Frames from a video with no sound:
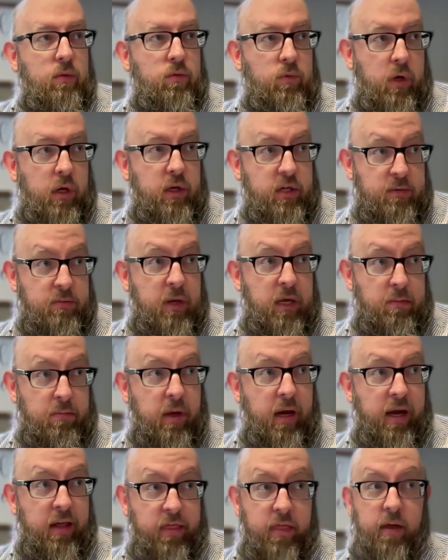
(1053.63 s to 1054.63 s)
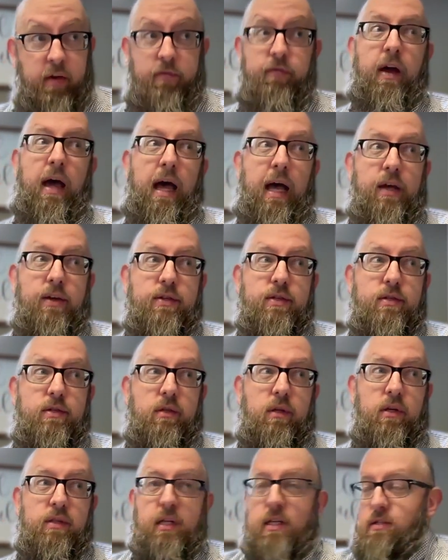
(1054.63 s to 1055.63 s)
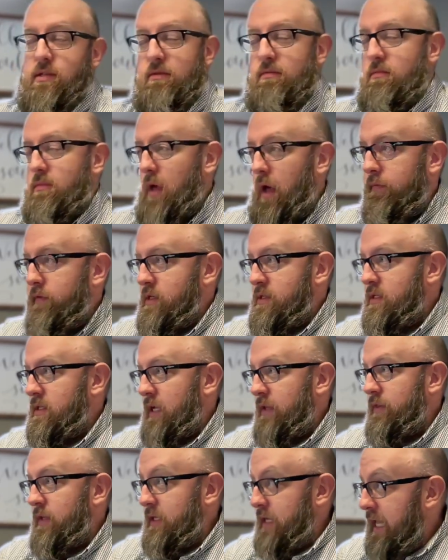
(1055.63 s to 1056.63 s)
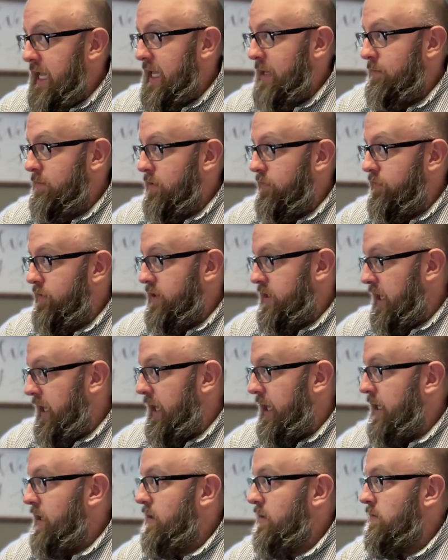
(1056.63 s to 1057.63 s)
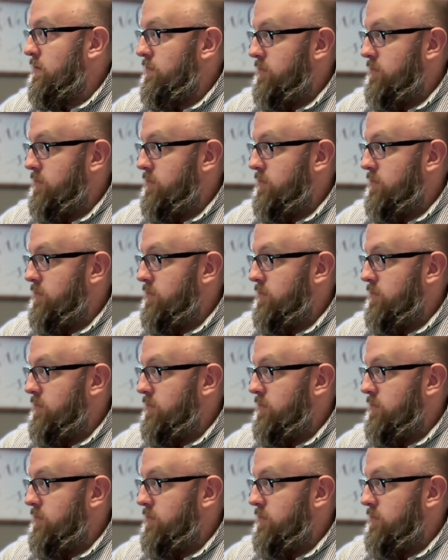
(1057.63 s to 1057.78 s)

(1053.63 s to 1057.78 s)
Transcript: what is meant by the fast, because that's obviously not the name of the day.